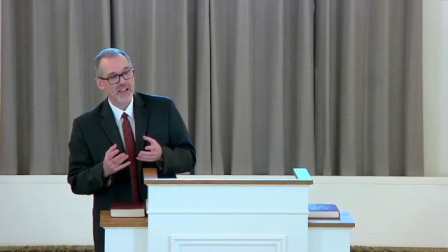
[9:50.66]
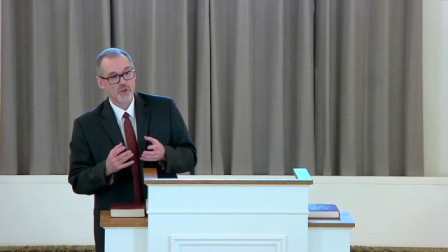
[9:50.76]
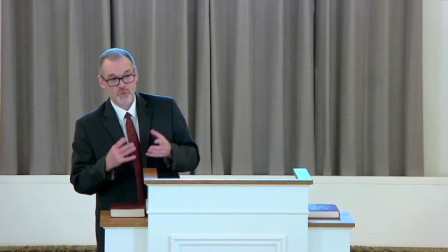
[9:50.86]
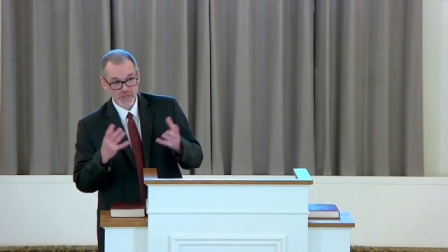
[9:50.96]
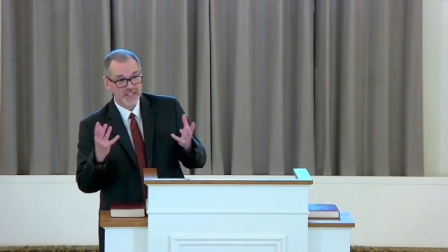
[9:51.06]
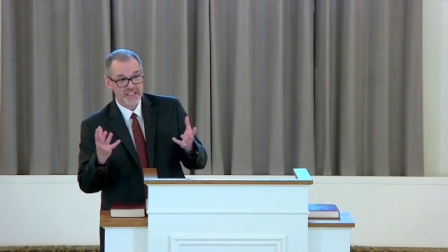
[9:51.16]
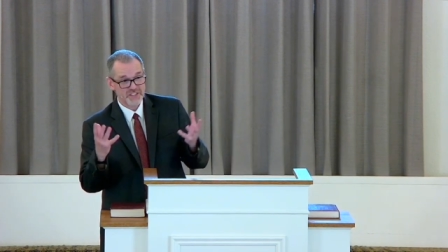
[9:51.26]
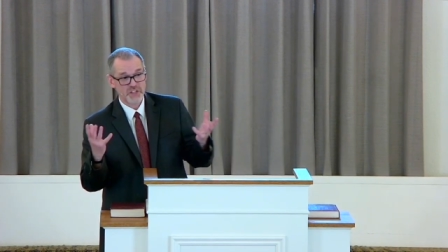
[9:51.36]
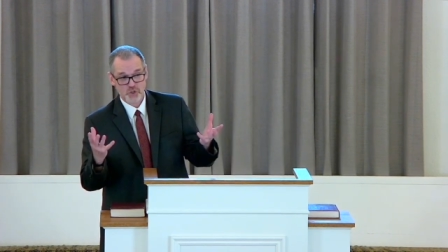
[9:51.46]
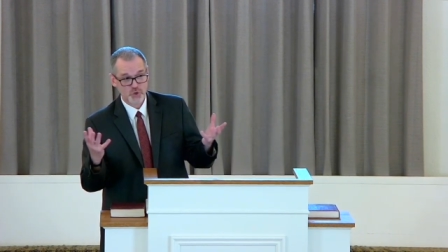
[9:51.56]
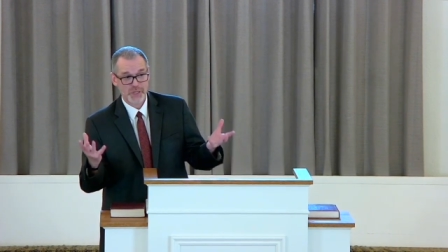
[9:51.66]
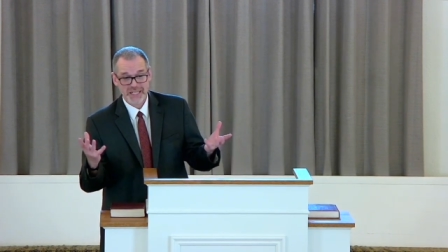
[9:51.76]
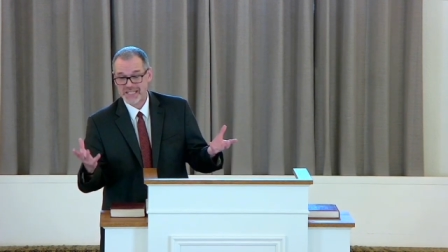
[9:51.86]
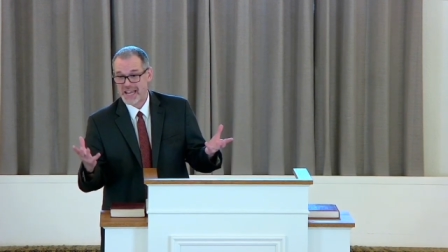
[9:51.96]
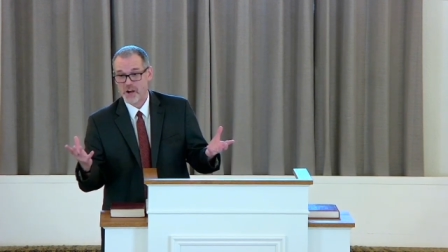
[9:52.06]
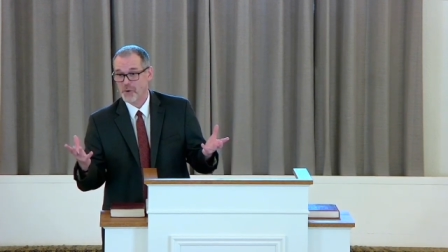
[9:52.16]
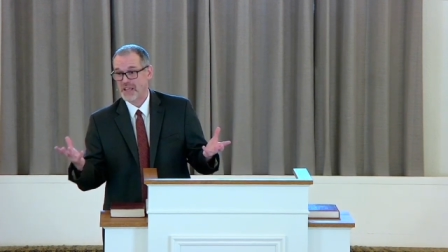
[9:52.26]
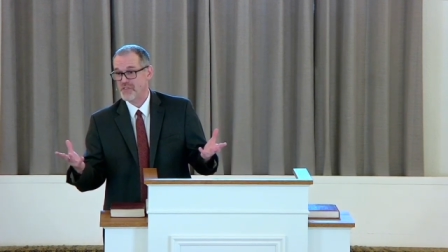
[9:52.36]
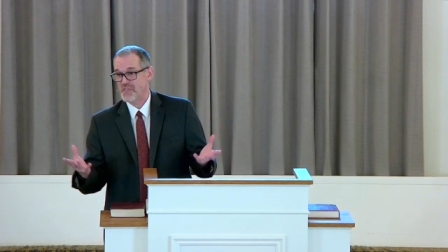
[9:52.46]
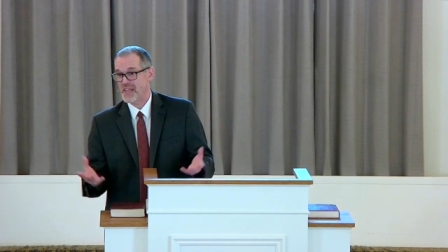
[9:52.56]
really is a
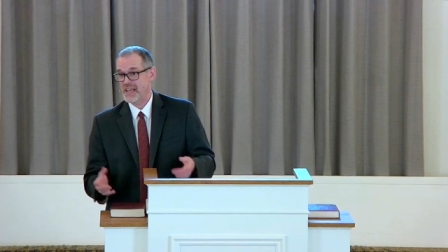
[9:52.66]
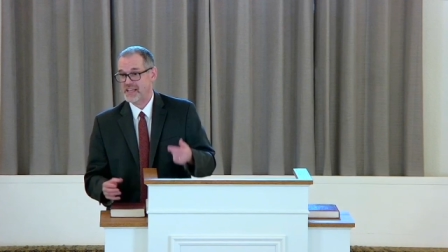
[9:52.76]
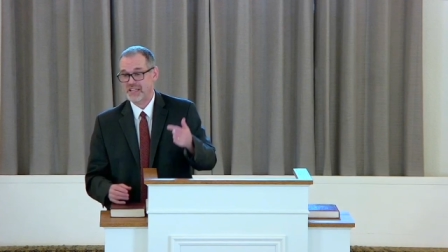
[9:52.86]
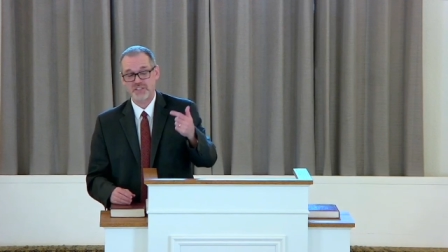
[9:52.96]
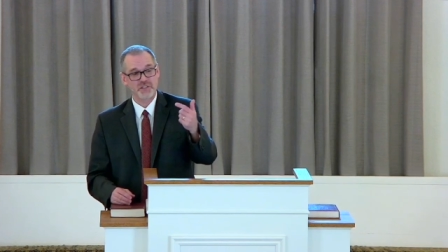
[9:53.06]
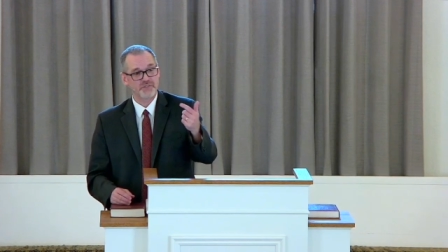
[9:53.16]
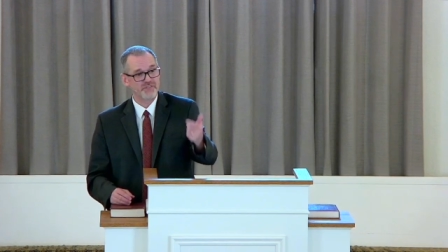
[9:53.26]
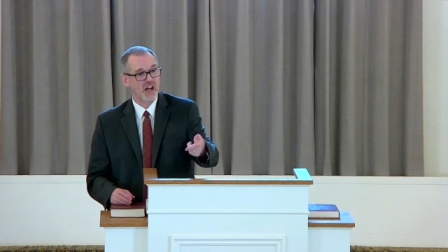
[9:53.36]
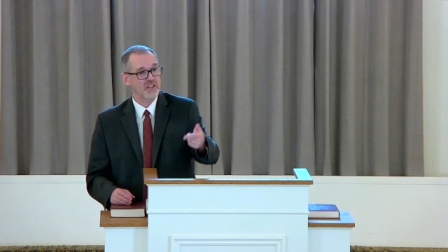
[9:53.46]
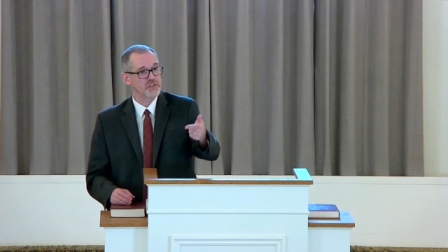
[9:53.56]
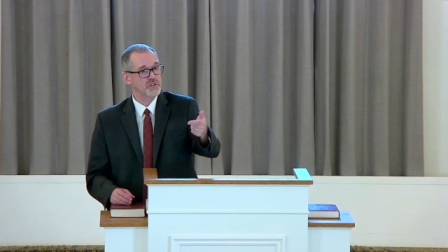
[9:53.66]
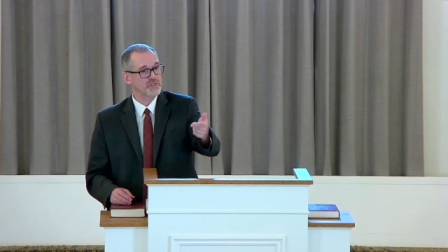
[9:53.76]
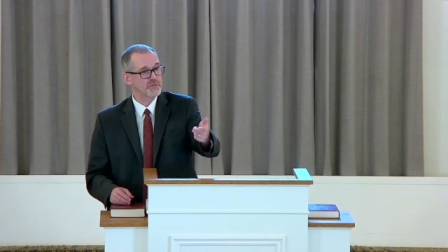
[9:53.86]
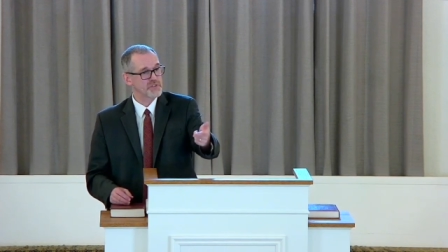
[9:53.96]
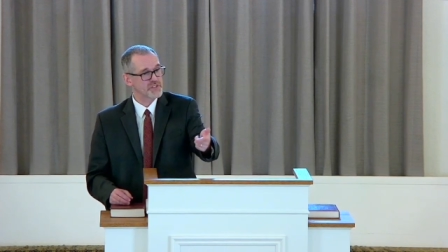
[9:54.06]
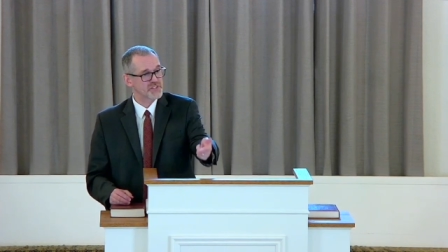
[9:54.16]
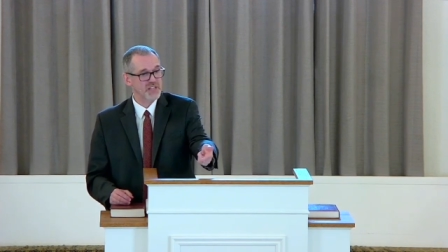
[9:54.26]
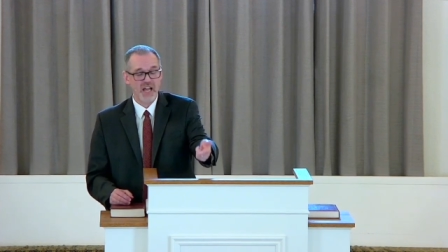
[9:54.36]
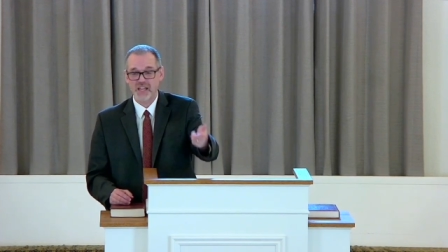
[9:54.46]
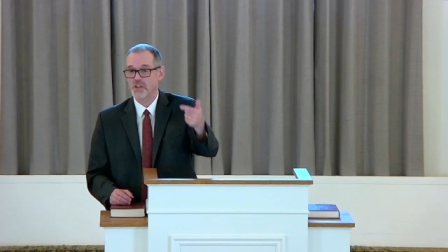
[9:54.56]
Trinitarian thing. It is the Father through the
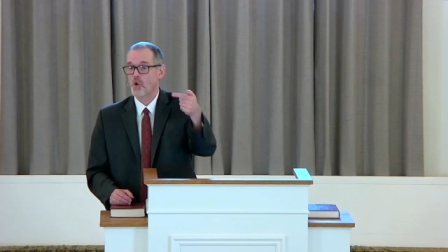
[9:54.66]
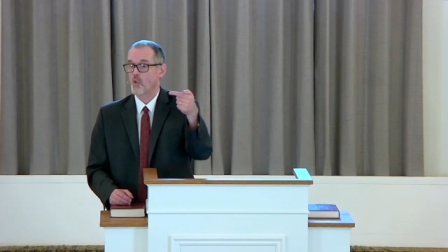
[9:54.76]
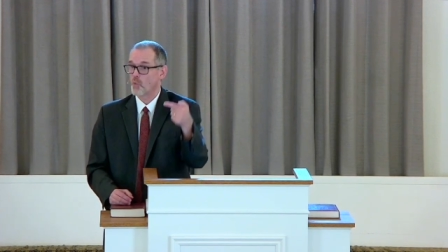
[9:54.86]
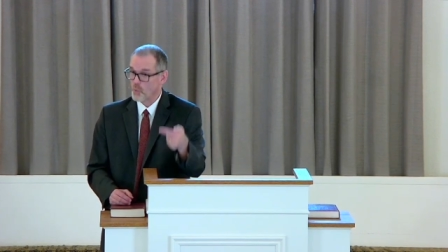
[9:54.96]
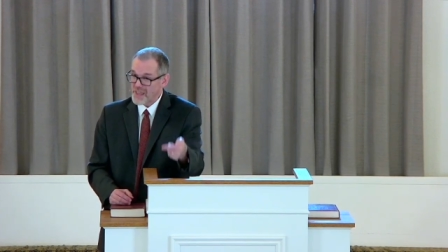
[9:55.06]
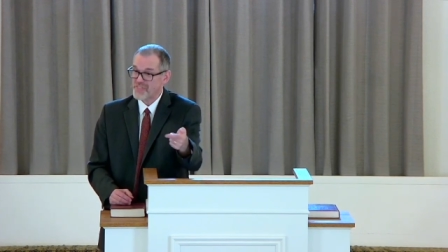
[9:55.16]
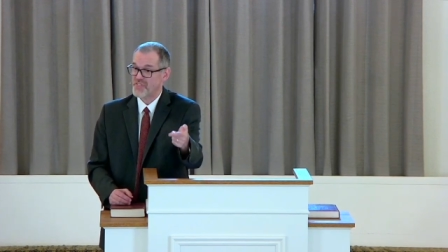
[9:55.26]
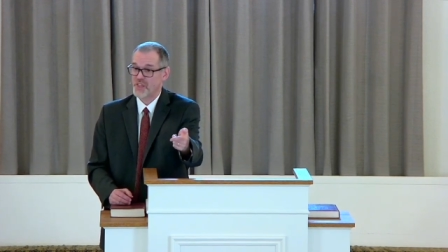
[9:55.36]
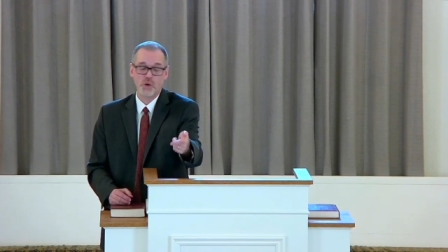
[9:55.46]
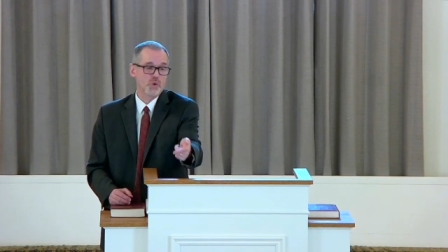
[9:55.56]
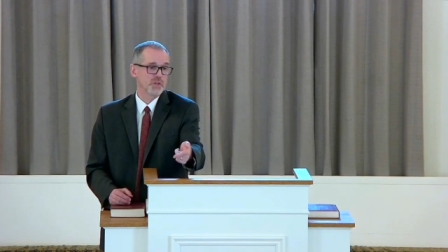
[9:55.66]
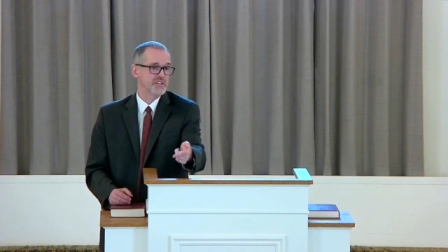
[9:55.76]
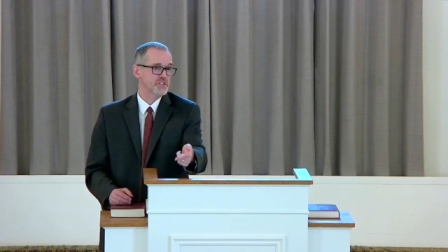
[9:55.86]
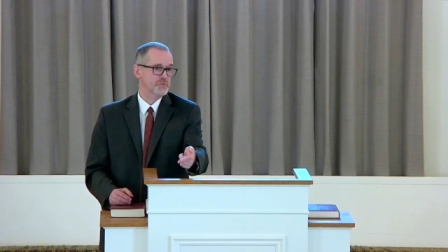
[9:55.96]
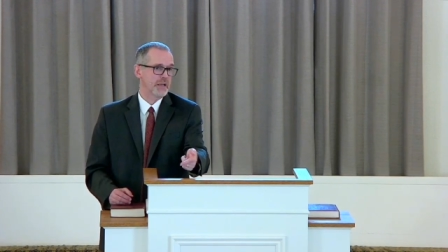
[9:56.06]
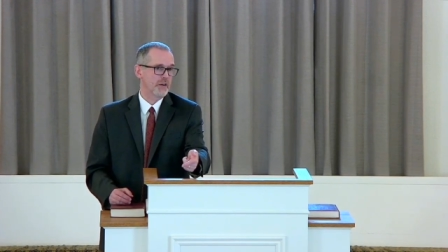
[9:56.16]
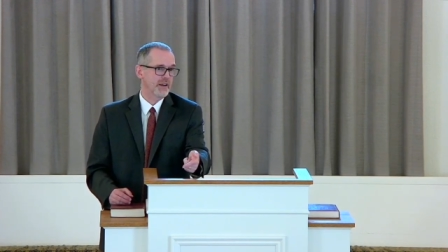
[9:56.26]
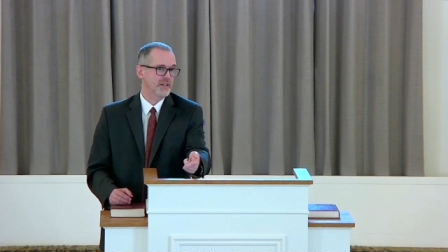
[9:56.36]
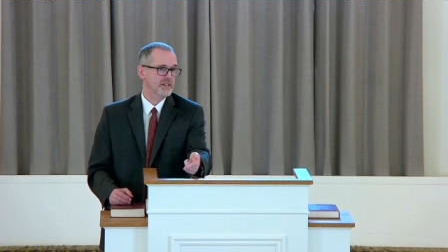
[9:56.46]
Son with the Holy Spirit